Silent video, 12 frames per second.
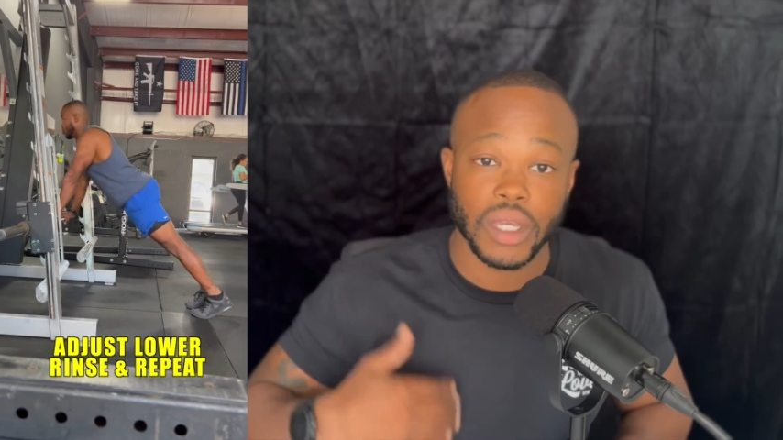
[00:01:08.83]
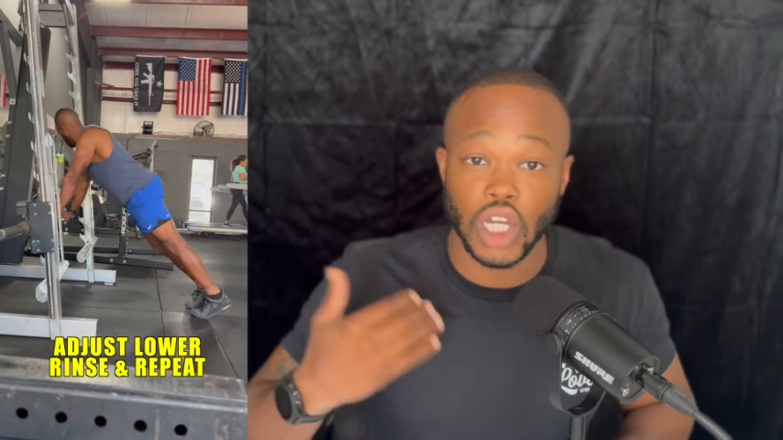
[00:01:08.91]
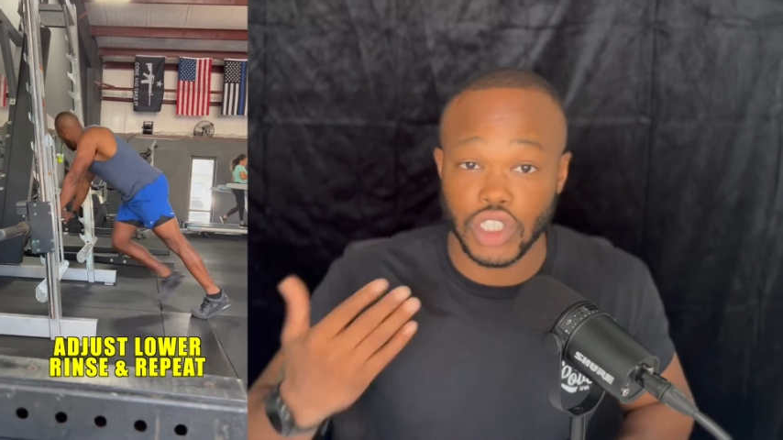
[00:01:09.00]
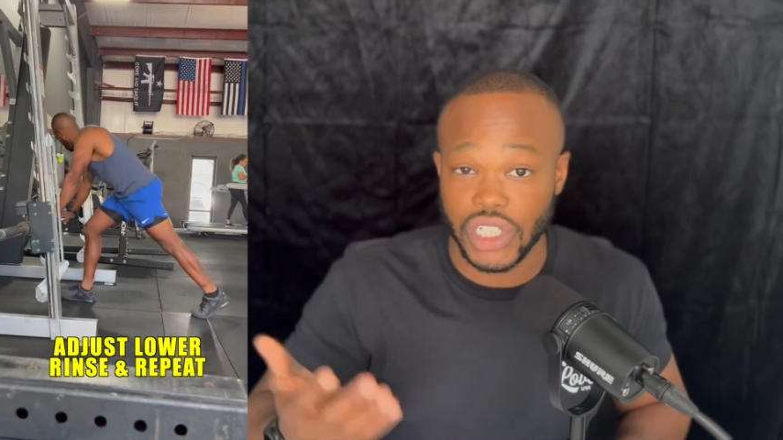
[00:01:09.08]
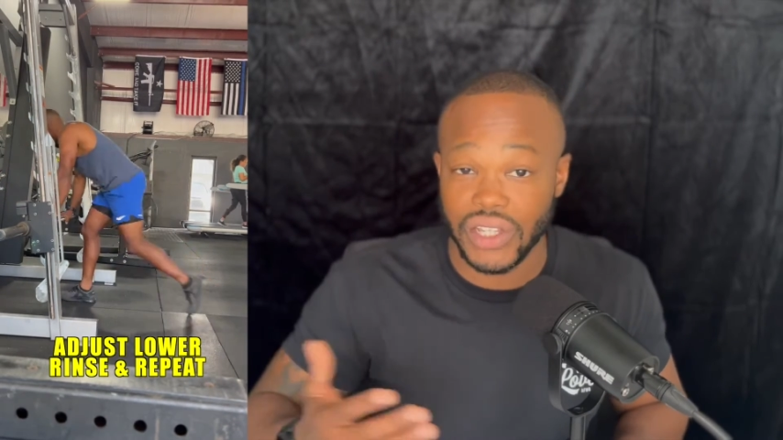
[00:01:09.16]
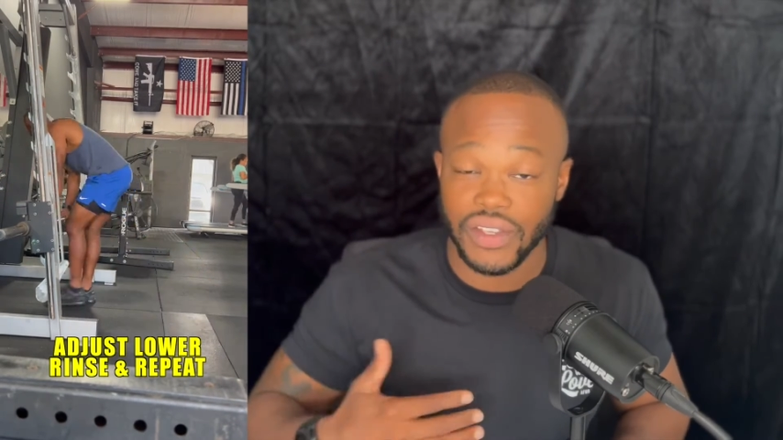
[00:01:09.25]

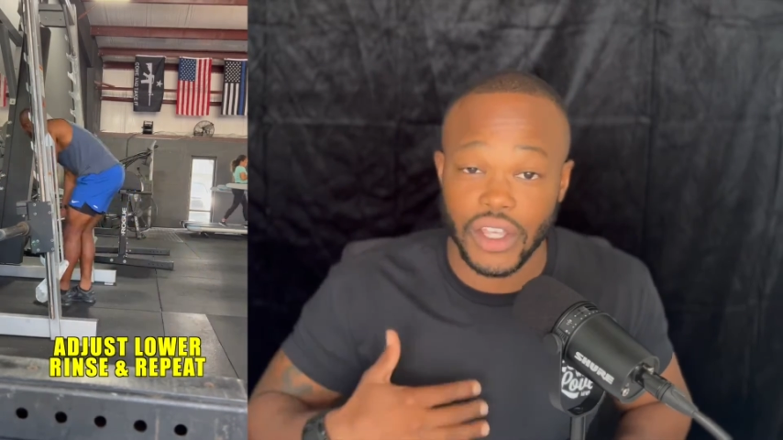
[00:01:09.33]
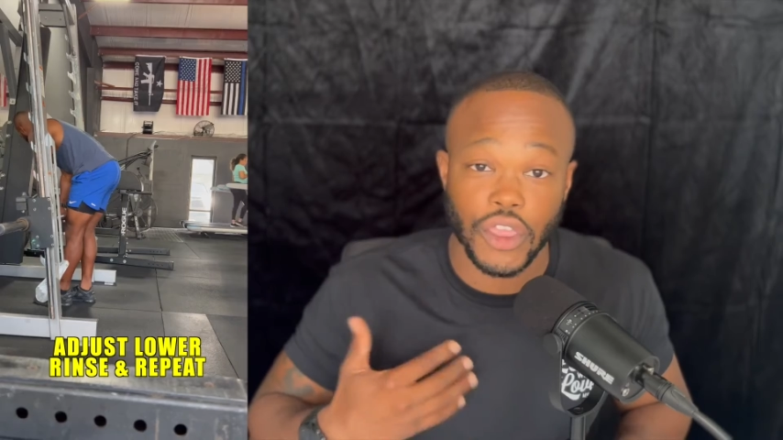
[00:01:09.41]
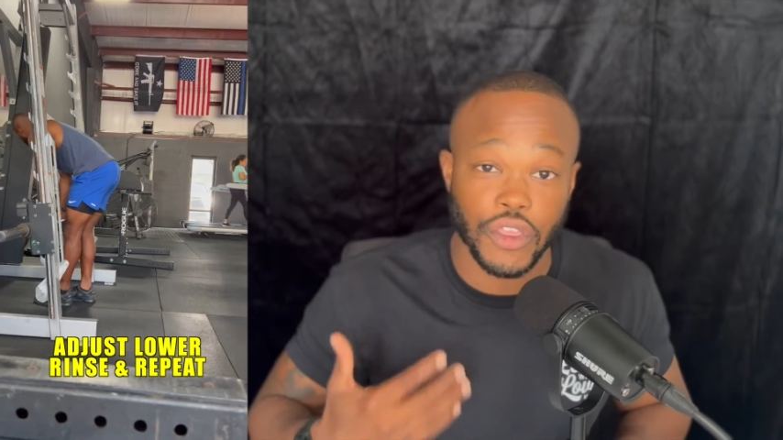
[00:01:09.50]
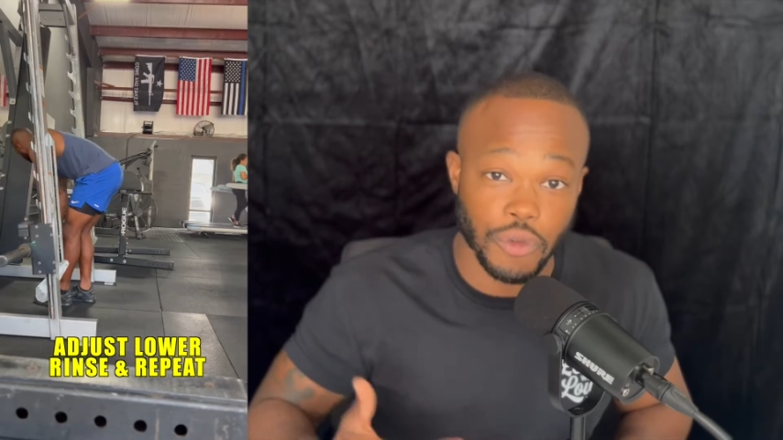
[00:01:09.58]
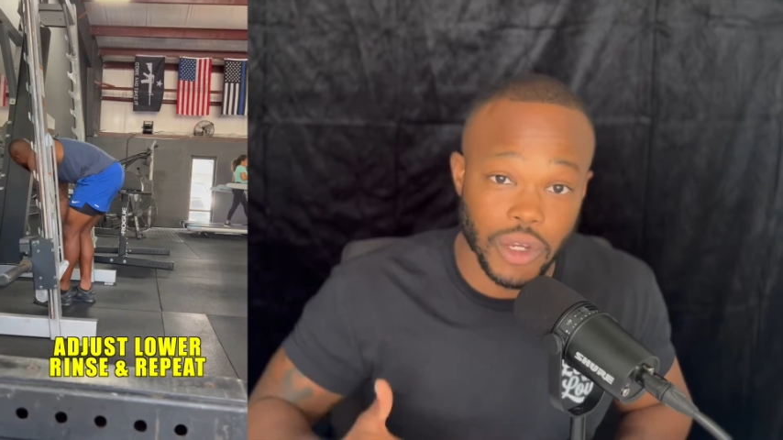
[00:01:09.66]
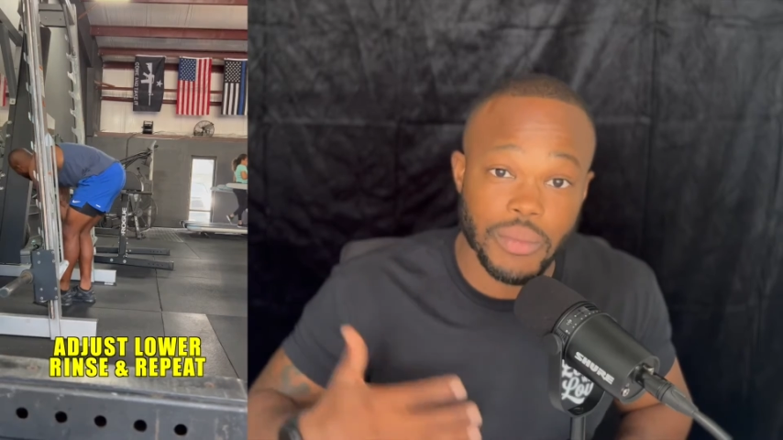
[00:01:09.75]
achieving
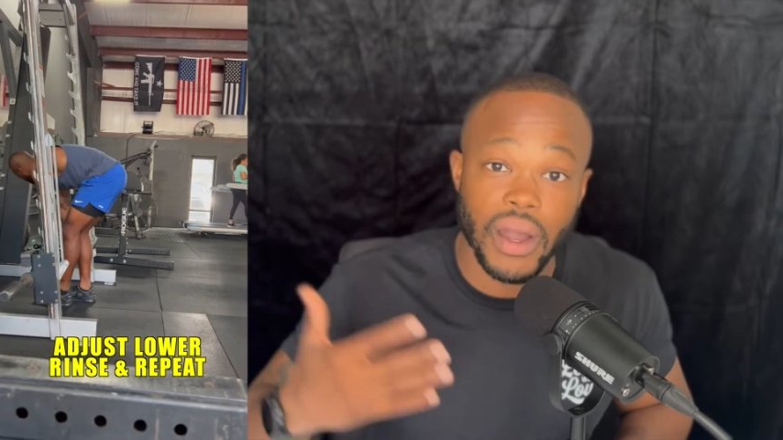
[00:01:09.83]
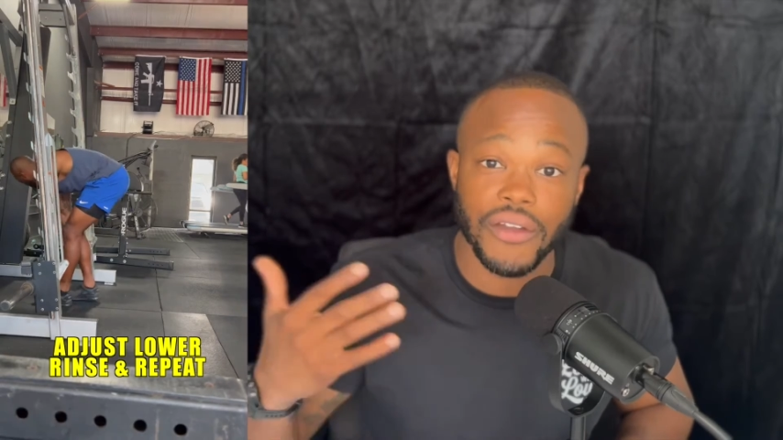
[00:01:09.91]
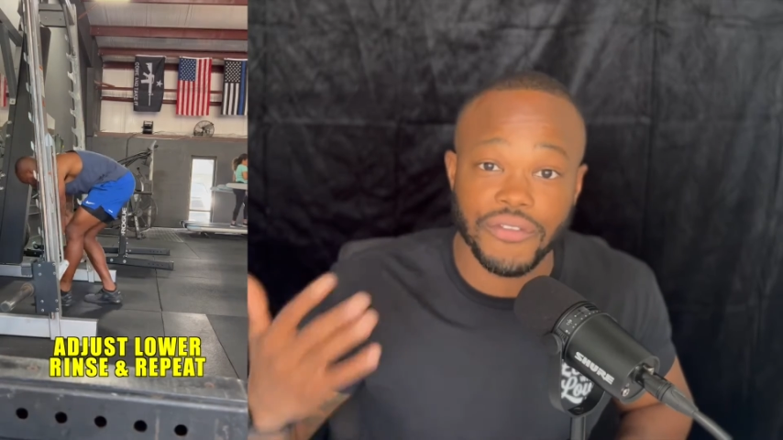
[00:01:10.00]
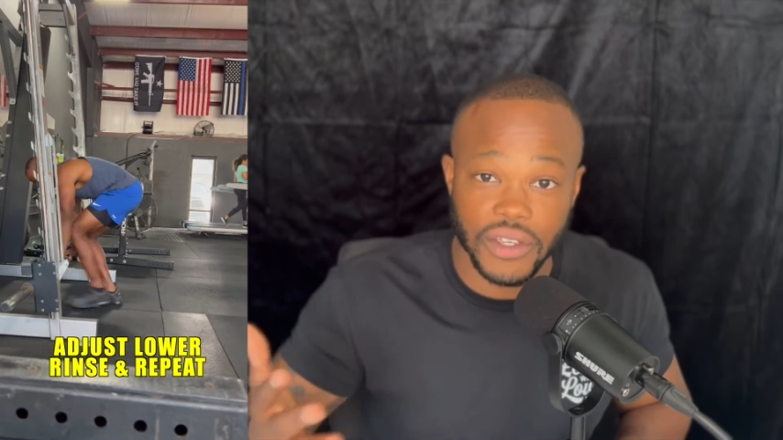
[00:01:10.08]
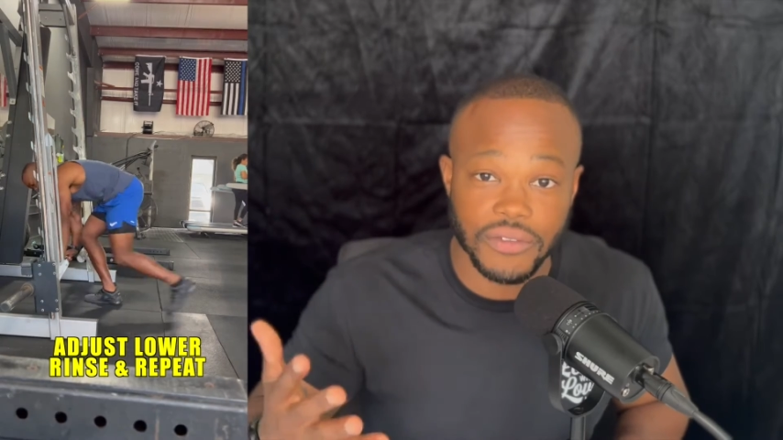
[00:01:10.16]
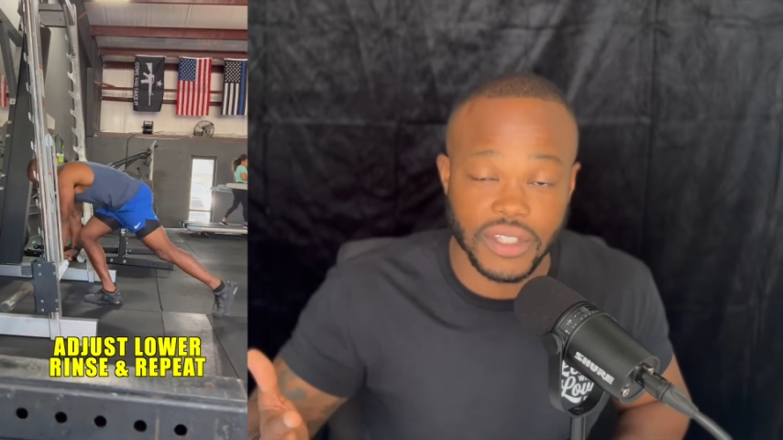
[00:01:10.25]
3 by
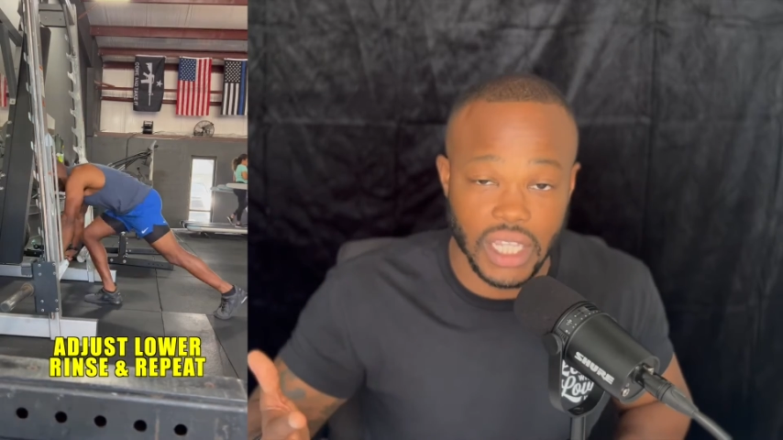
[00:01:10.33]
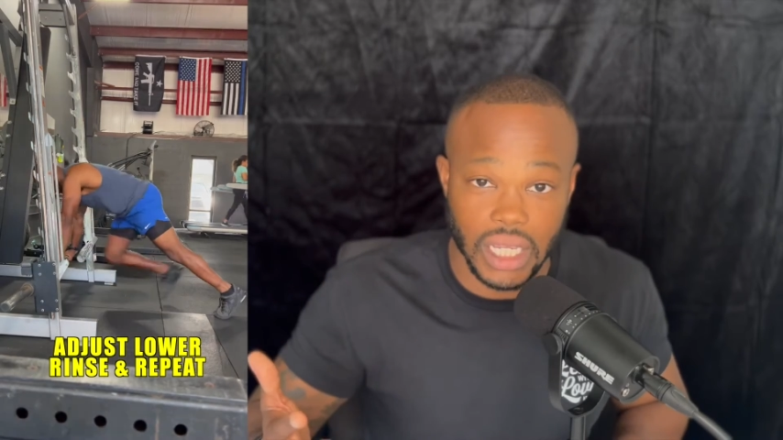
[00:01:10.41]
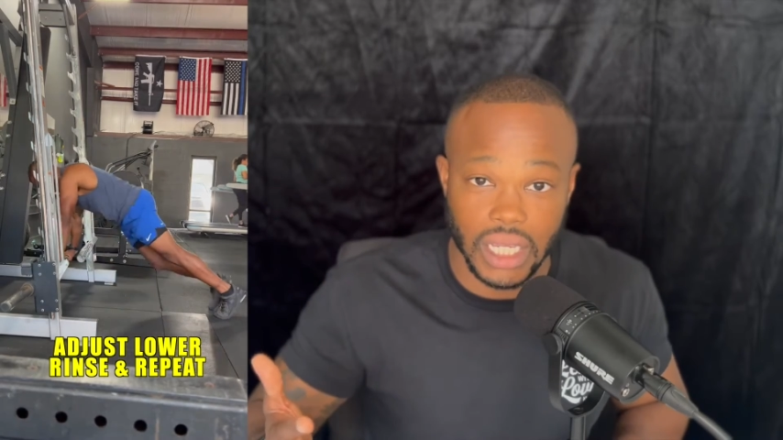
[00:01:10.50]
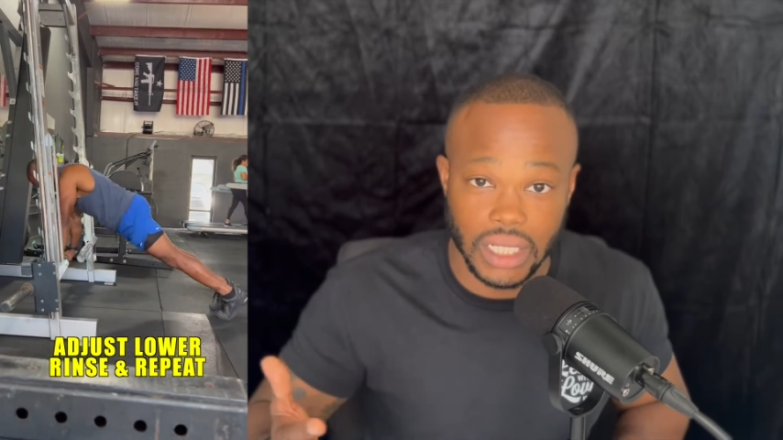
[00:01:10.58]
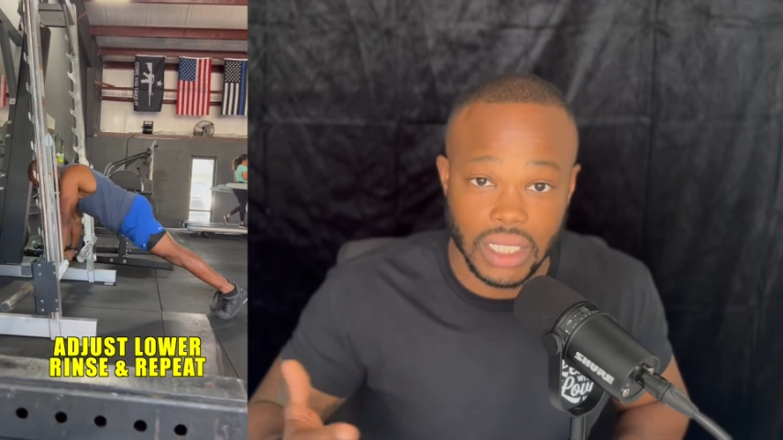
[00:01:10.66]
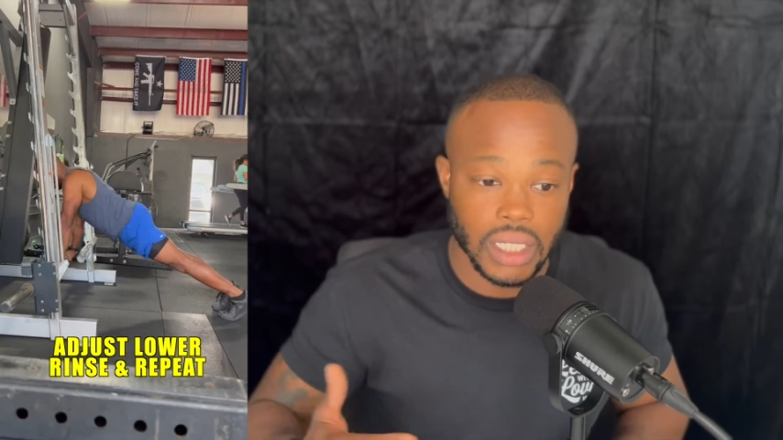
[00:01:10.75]
15